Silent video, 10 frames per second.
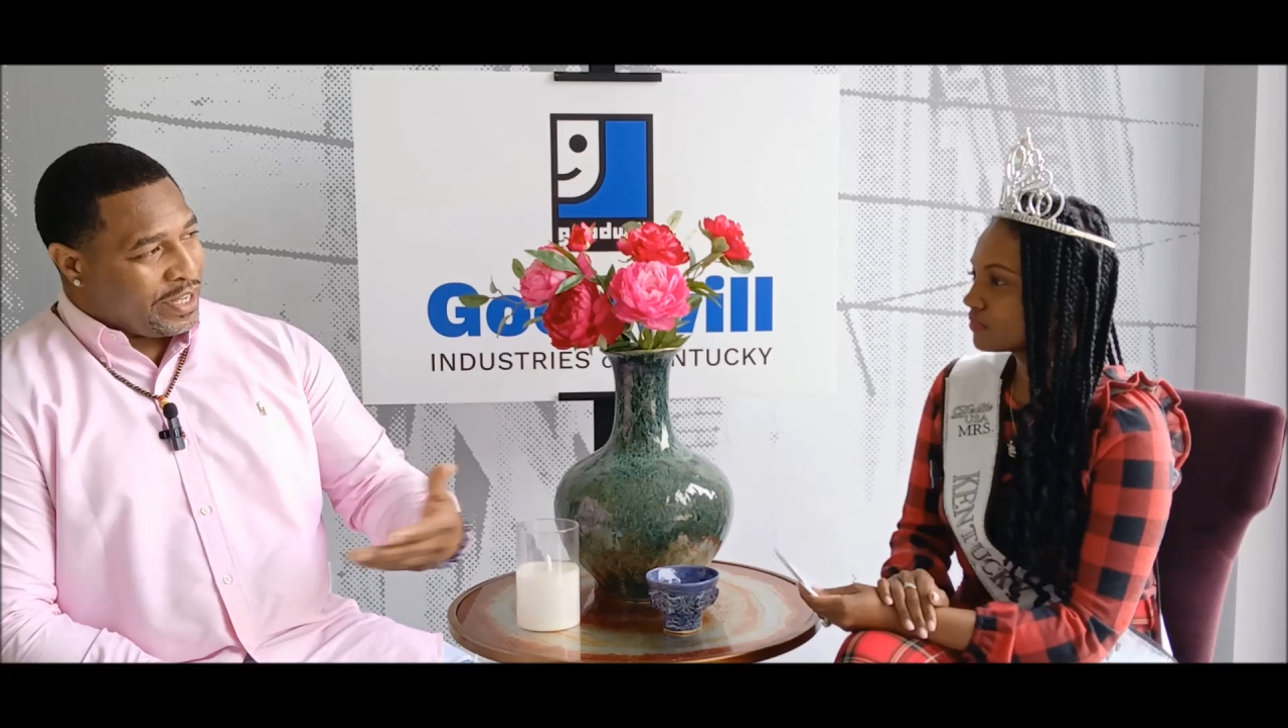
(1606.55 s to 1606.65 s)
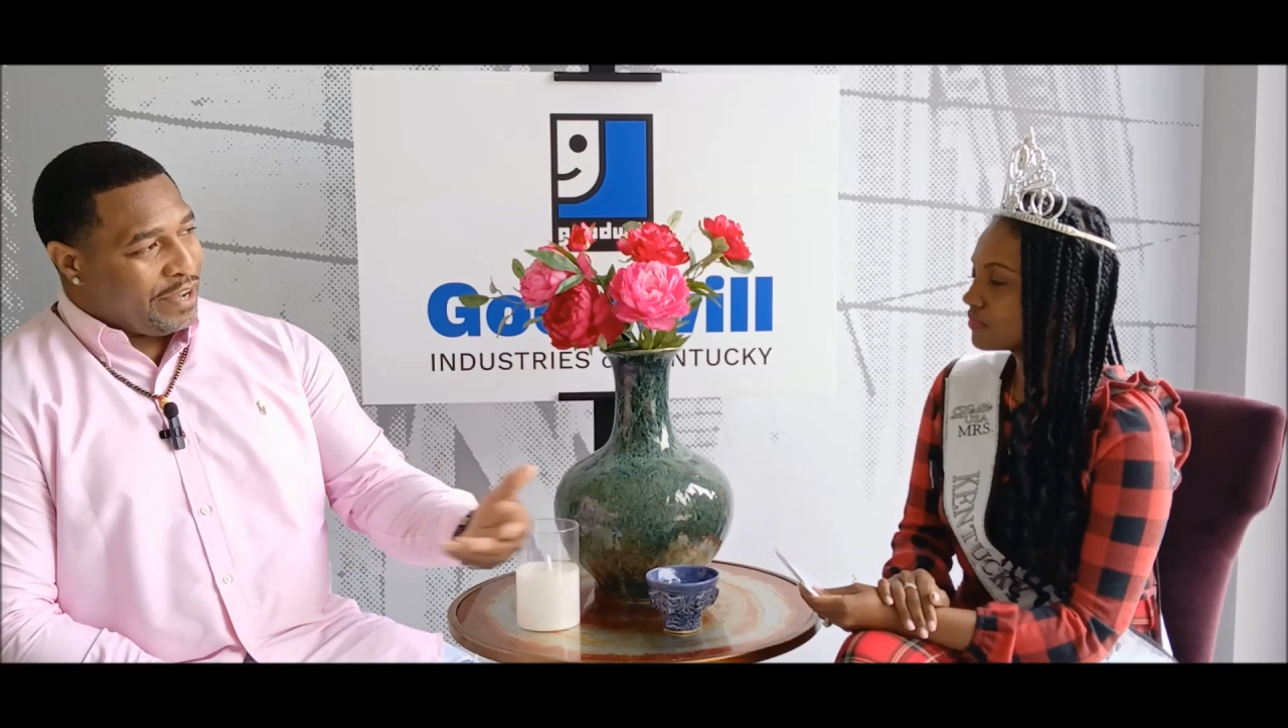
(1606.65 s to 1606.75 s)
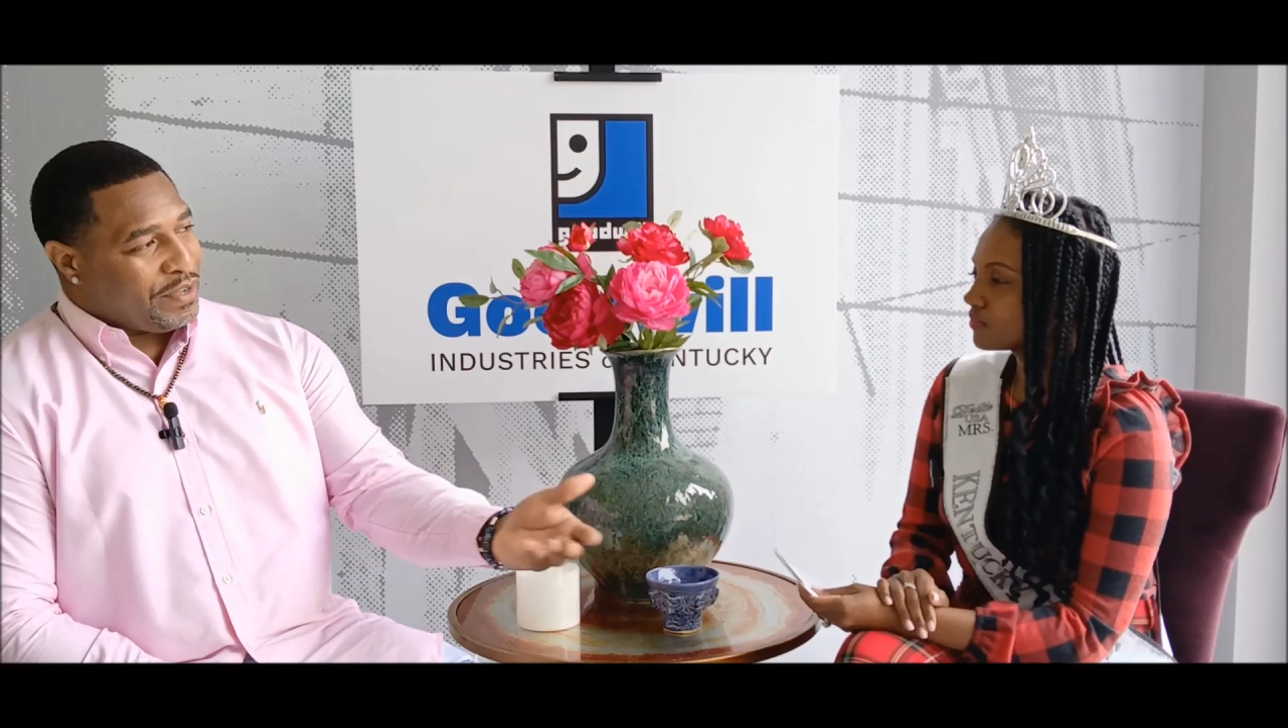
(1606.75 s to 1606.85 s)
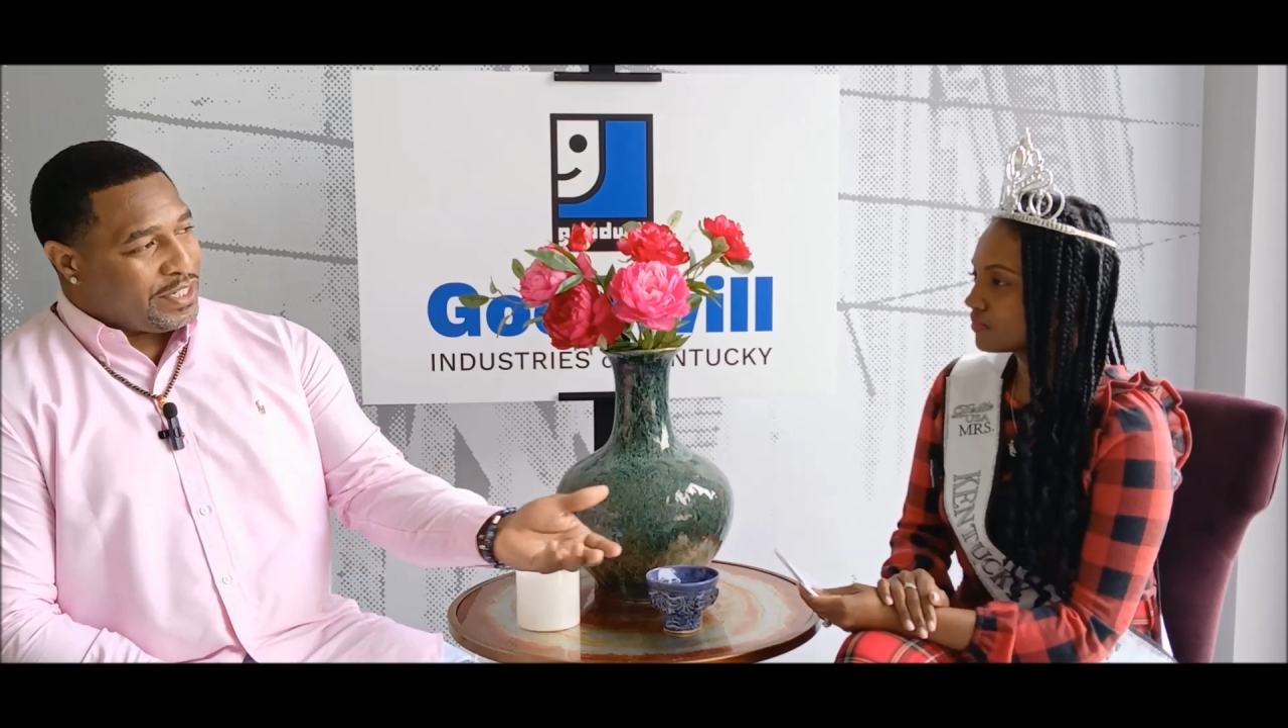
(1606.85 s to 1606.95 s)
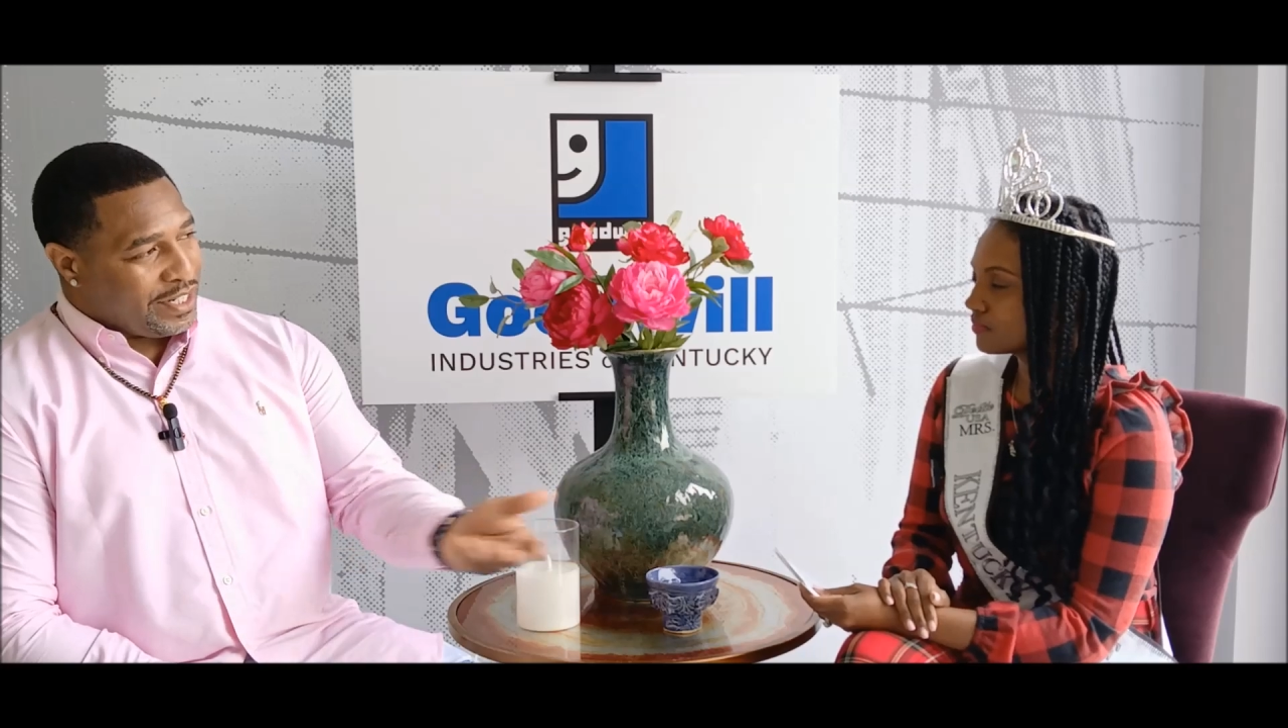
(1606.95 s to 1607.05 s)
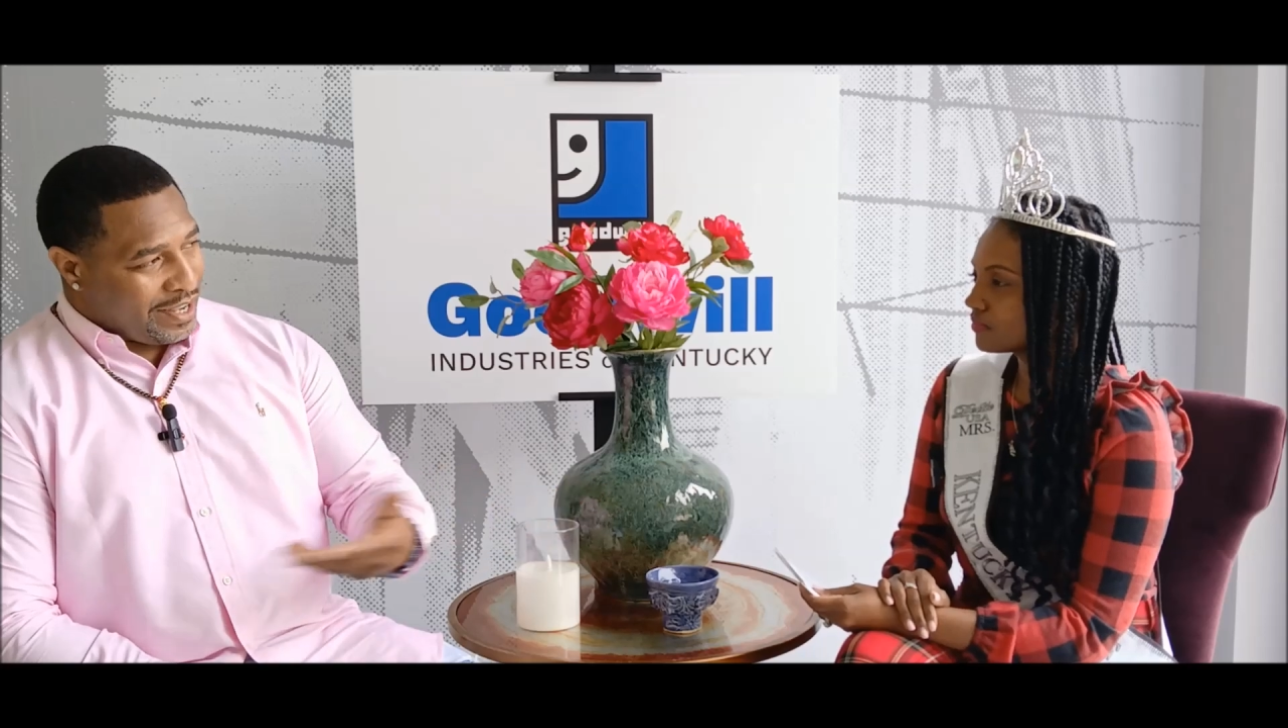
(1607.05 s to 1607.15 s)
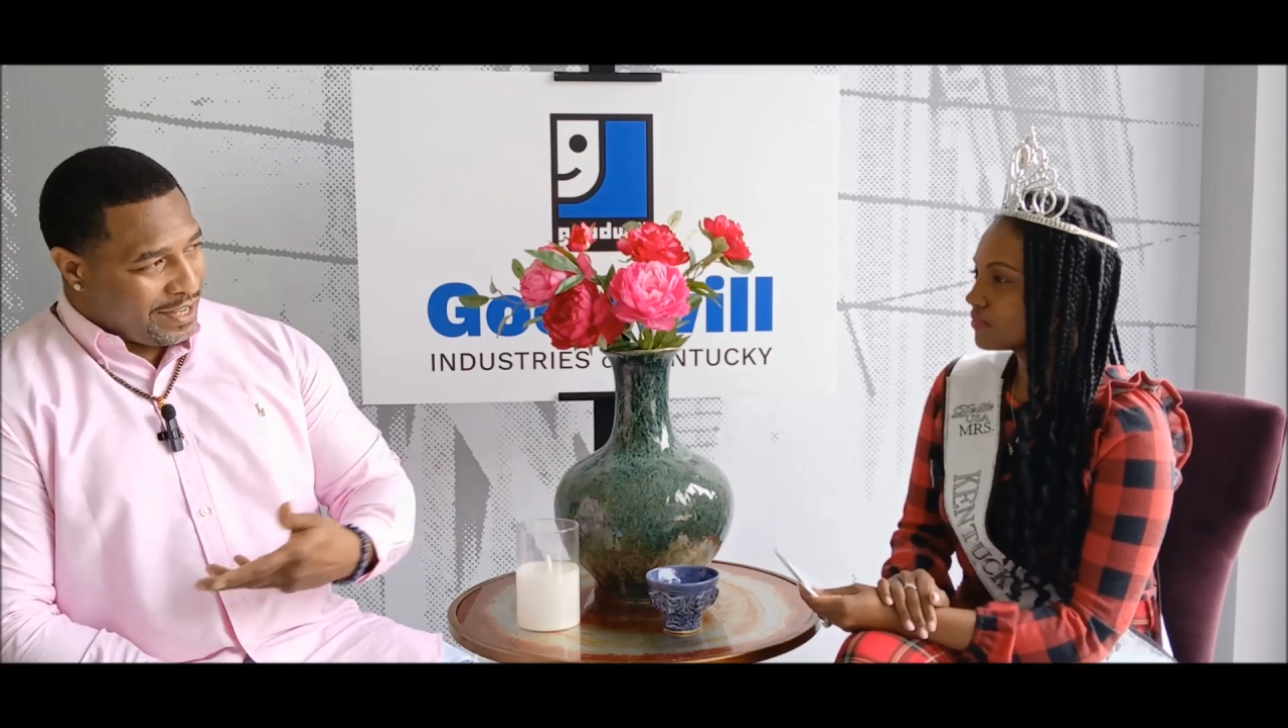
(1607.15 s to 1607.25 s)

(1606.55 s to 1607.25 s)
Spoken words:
or given to